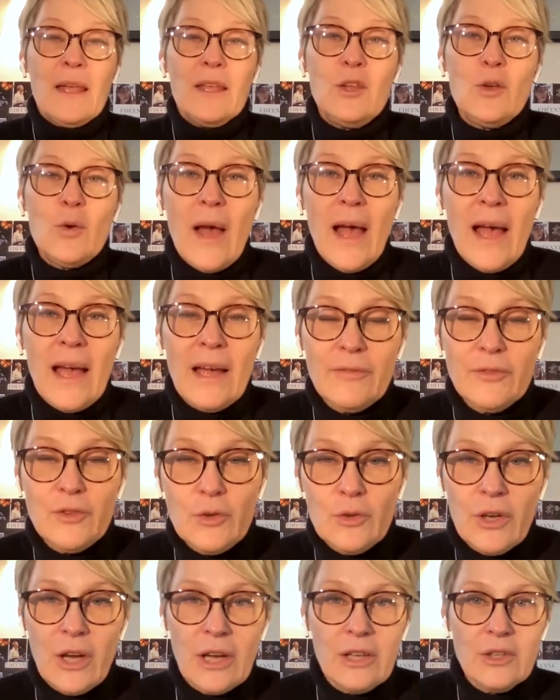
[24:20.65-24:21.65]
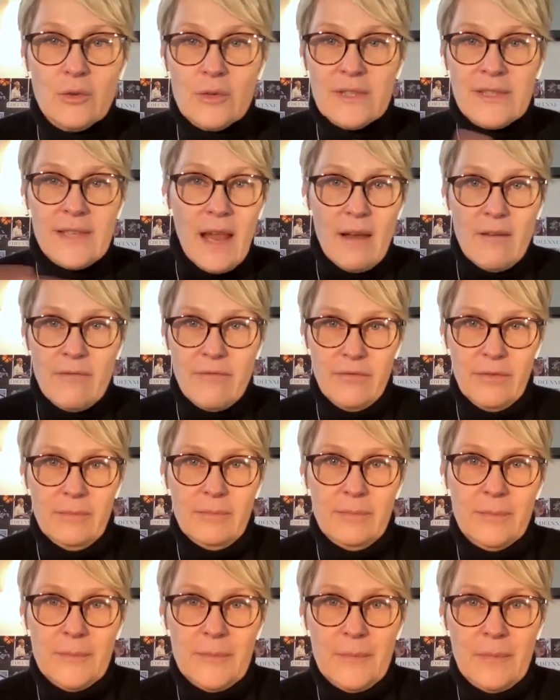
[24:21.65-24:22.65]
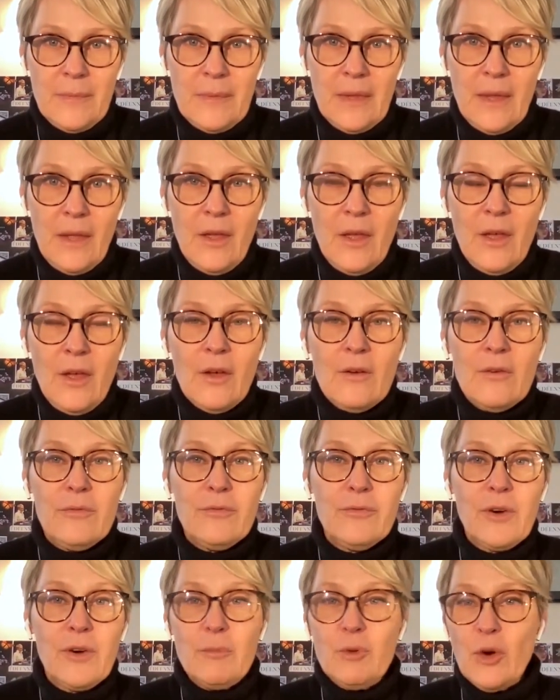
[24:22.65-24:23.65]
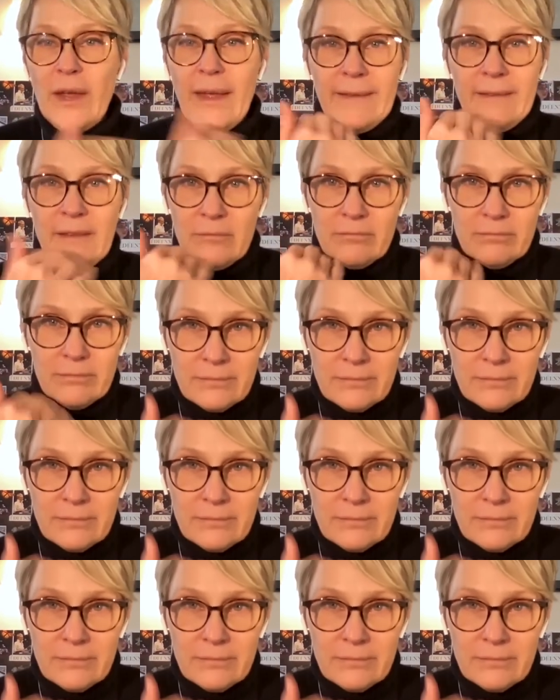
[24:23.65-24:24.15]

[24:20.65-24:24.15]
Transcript: You have to cut yourself from your head.